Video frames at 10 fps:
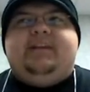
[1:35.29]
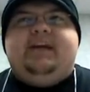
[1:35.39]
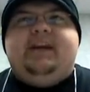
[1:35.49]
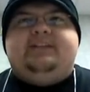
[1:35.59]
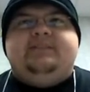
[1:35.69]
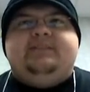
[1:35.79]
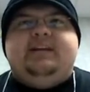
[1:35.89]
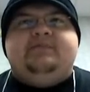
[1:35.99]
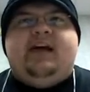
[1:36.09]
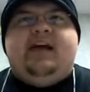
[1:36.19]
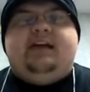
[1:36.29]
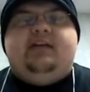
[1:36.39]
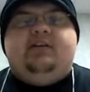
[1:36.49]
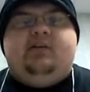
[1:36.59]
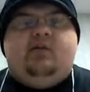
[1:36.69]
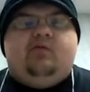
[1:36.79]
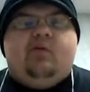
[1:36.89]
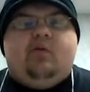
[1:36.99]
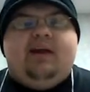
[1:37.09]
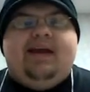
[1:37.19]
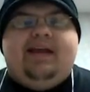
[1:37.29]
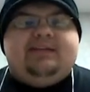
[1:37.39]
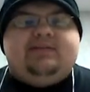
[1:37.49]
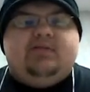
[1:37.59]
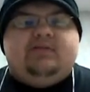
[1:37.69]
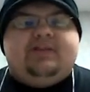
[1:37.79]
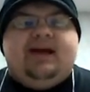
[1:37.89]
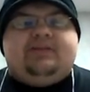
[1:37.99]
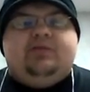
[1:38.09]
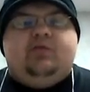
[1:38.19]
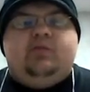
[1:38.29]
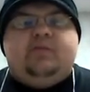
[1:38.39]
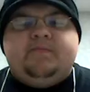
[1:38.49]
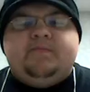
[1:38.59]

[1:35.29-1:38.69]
and it just seems like, you know, Cornette is one of those guys who